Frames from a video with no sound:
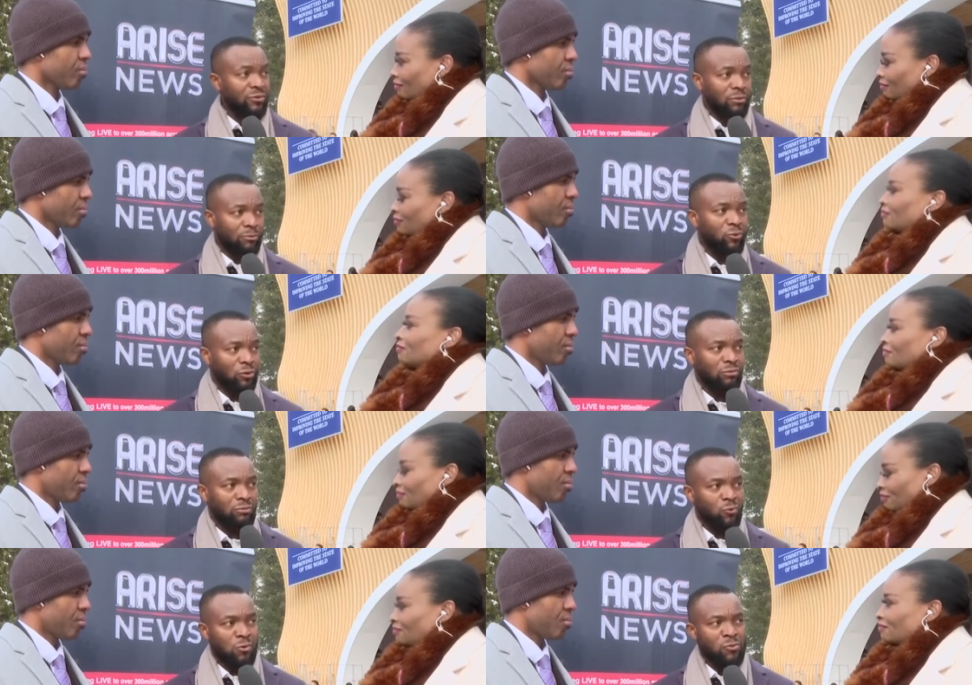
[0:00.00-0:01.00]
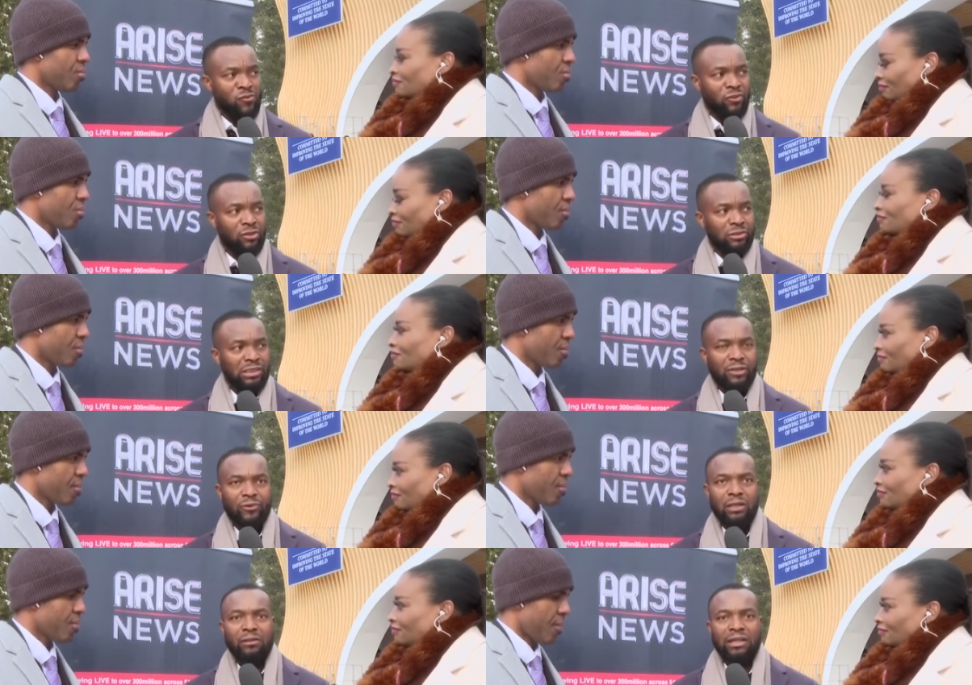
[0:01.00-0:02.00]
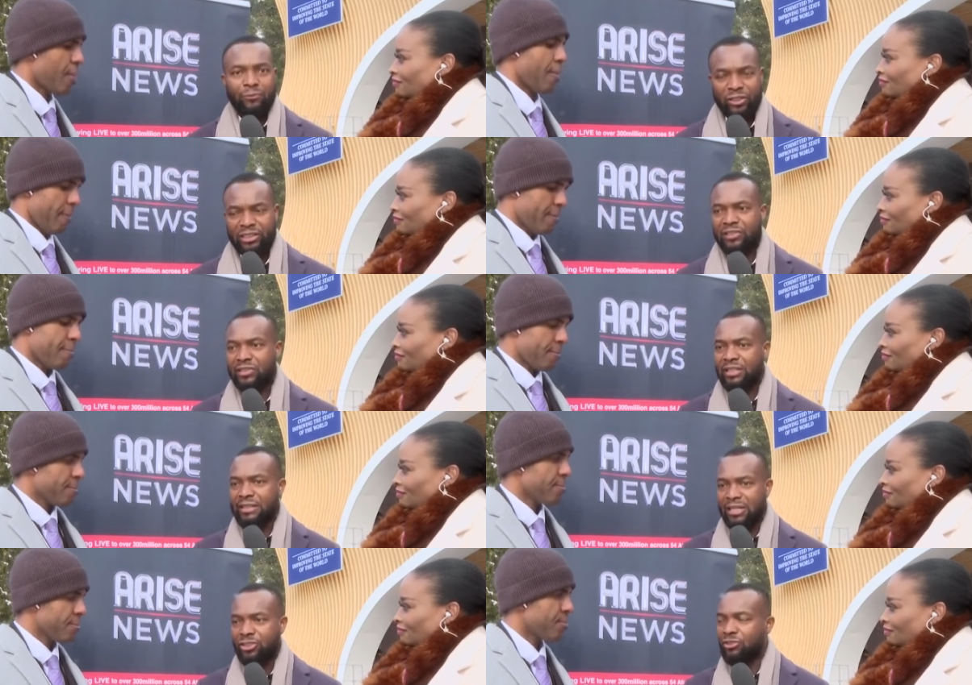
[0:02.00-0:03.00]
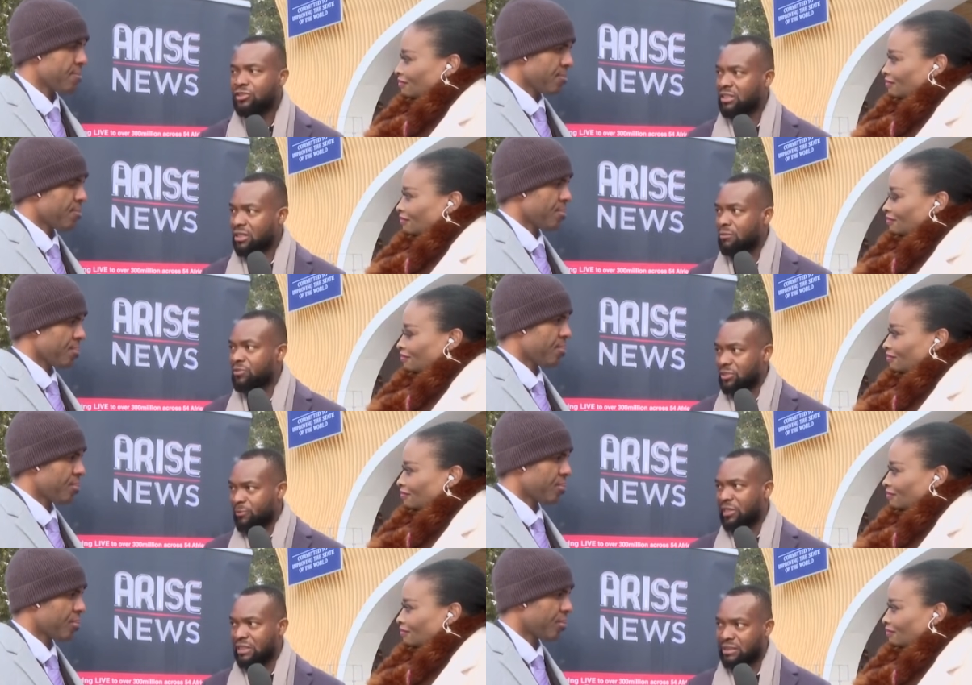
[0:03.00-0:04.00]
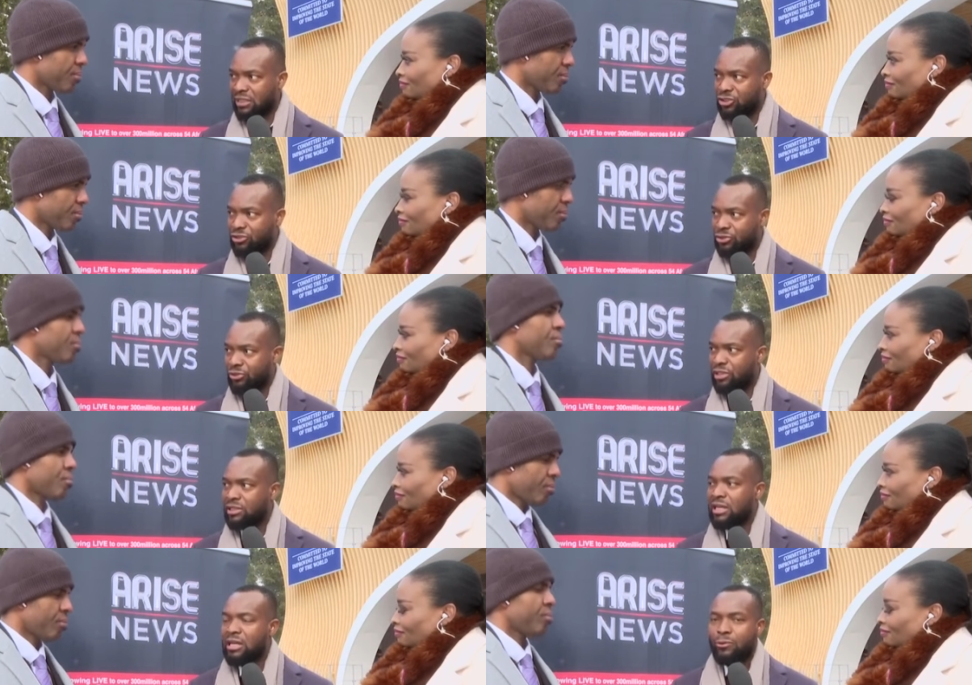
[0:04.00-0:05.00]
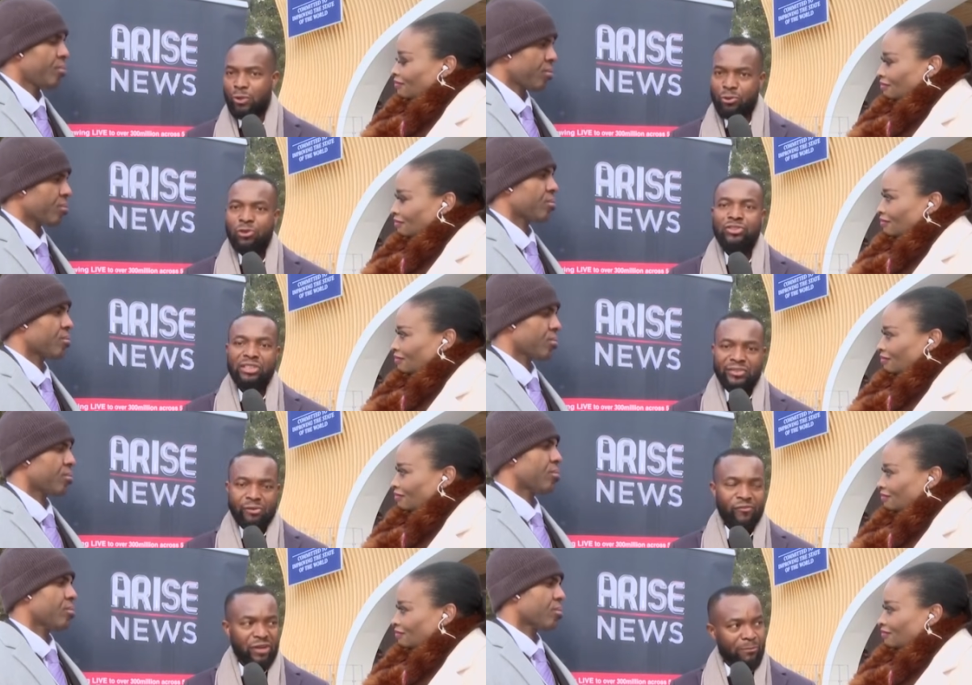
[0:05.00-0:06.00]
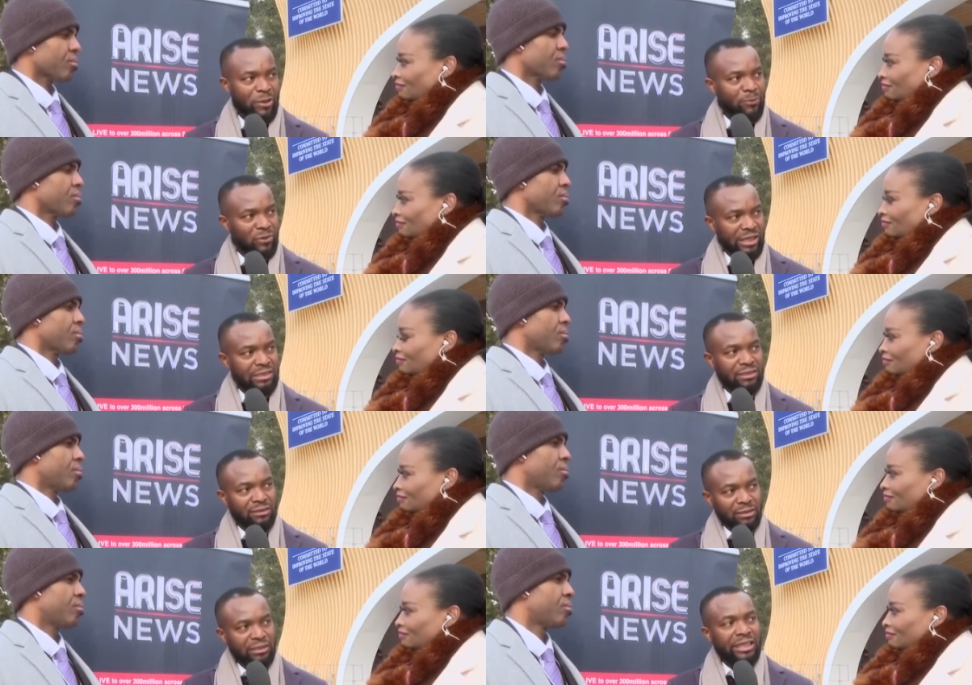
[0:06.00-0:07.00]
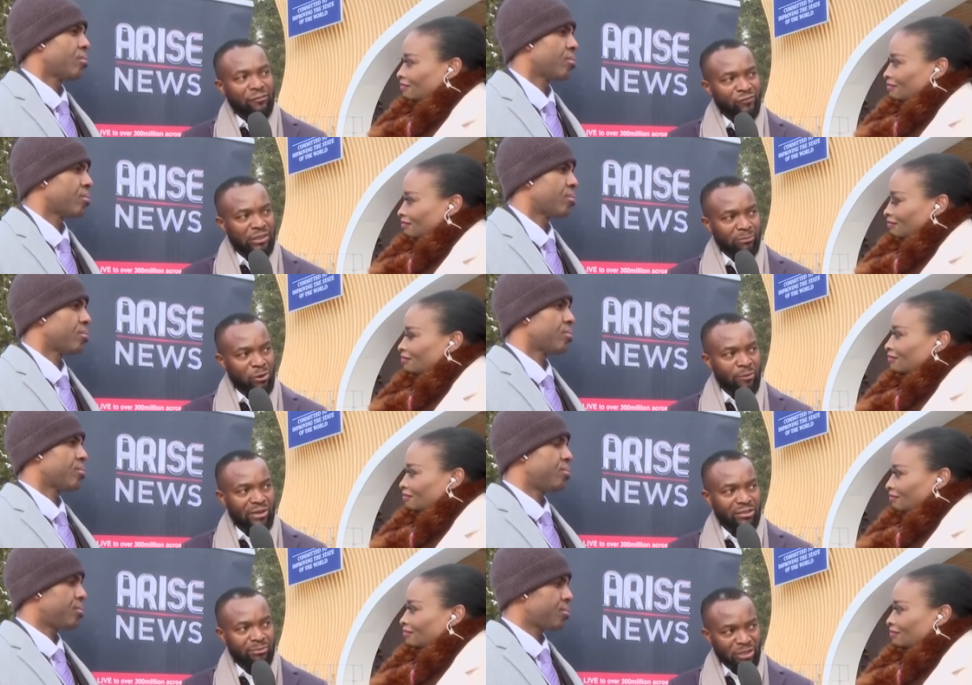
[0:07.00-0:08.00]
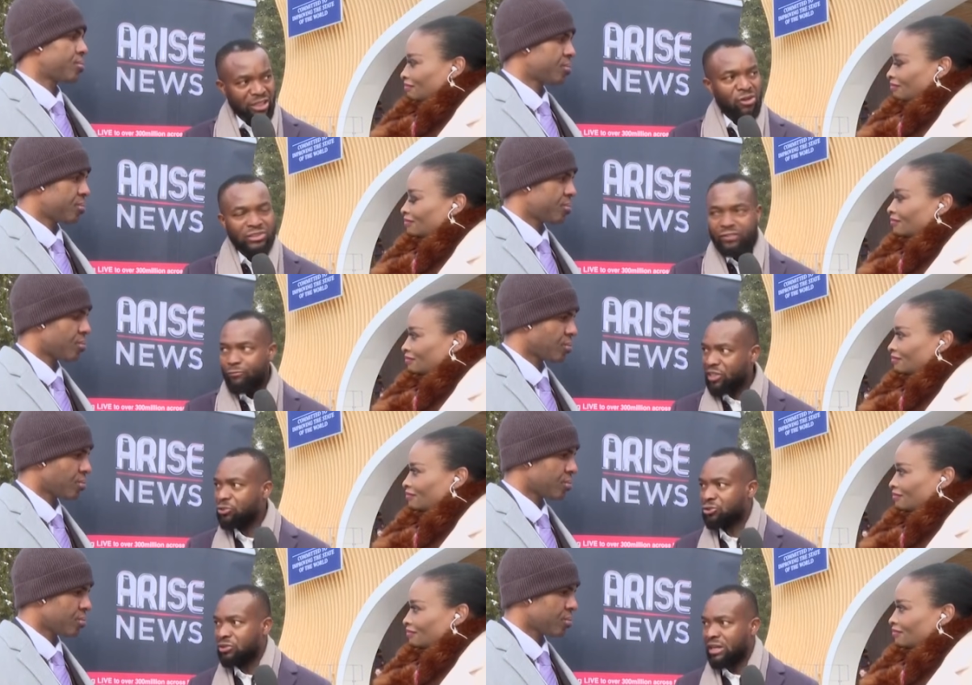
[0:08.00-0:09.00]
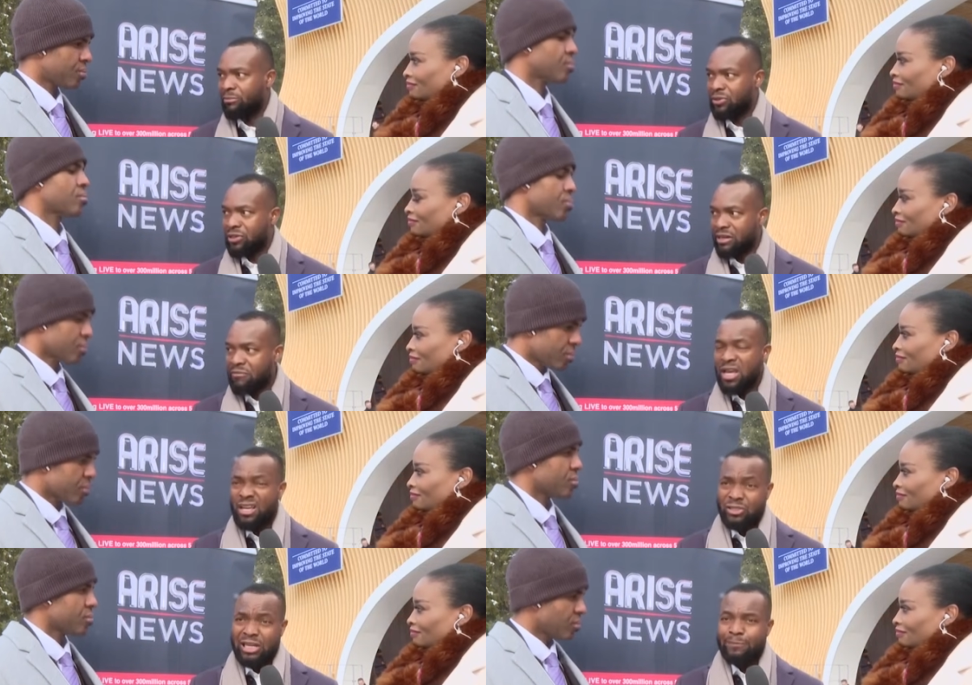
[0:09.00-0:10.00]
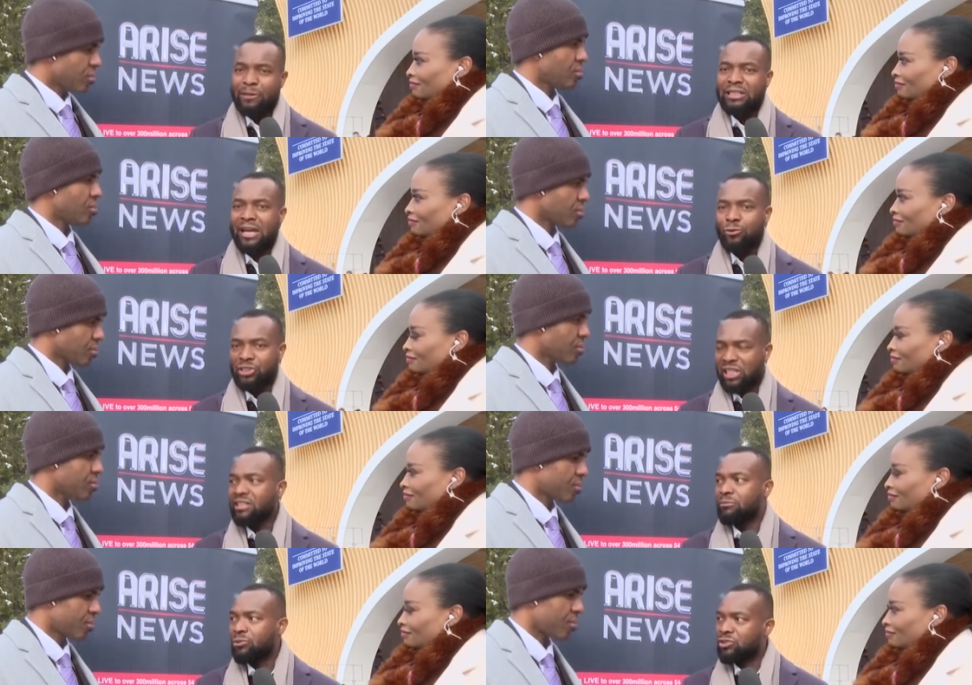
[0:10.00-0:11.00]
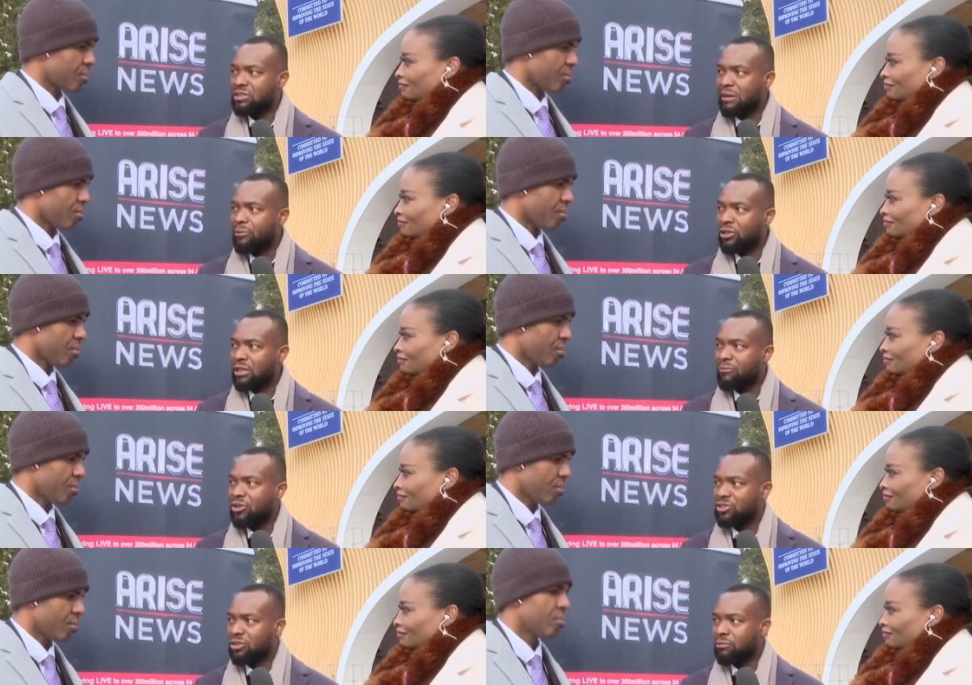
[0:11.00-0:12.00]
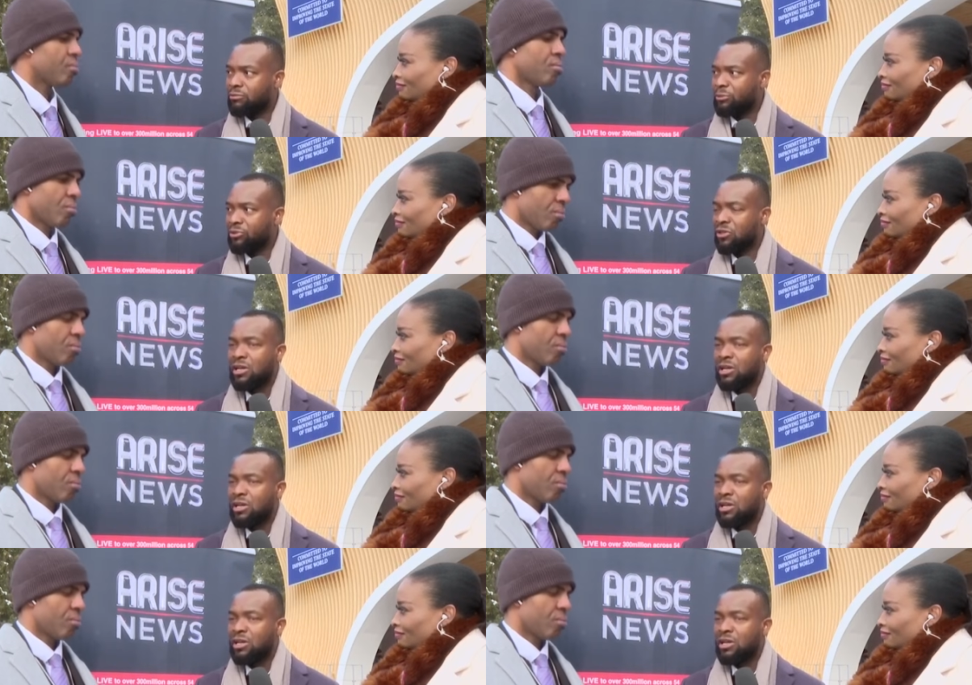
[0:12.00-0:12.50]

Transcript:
Speaker 1: will, will, will, move on really well. Uh, we're already seeing nations and companies paying attention to it. We will see some of our people getting gainful employment because they've been through that program. So I expect that will change the moods among amongst young people.